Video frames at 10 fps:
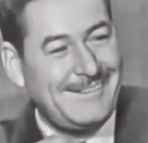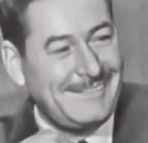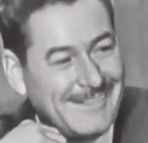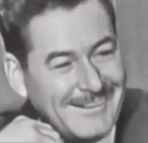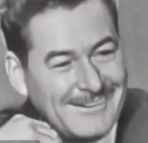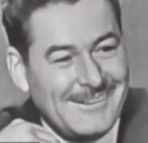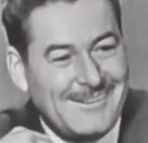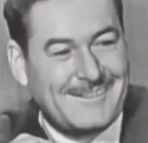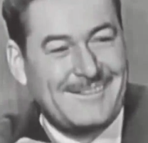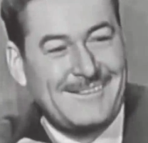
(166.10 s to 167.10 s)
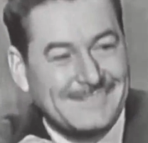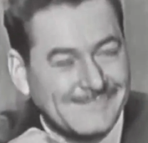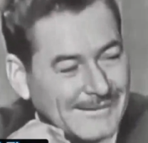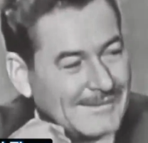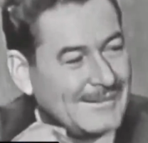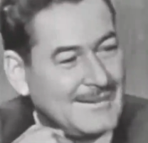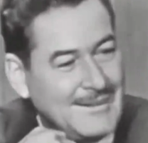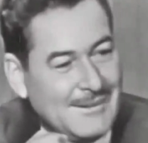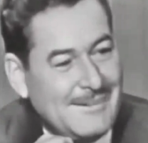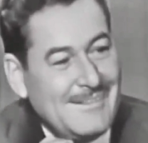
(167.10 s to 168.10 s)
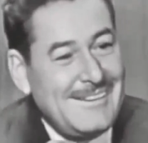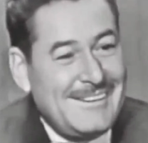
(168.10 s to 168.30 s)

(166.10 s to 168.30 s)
2. Errol Flynn,